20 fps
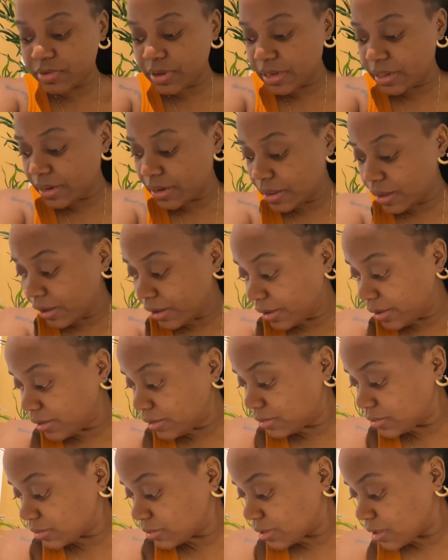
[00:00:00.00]

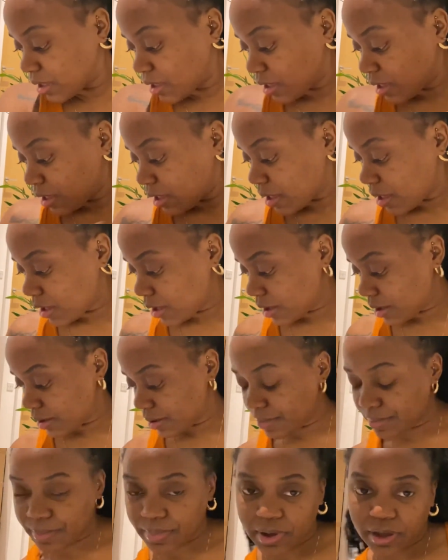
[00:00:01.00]
nice.
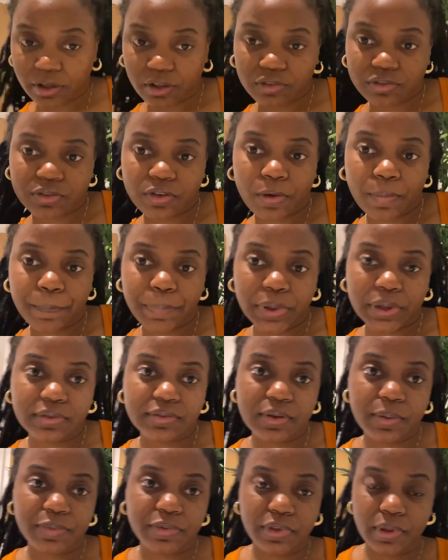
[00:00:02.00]
I also picked
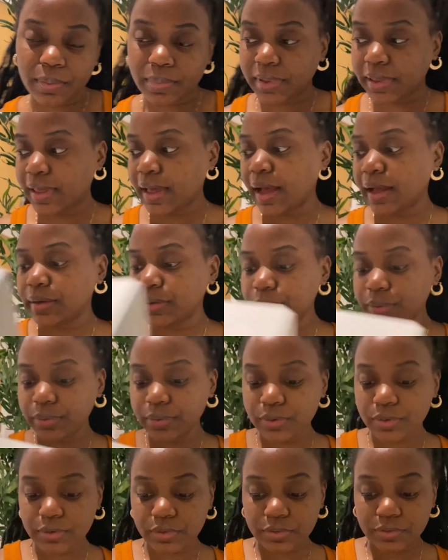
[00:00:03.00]
up some
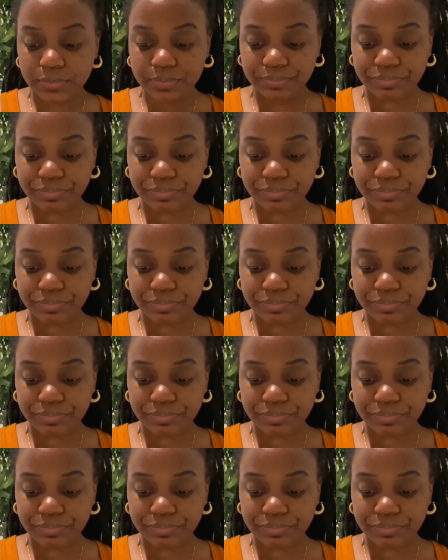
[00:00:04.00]
candles.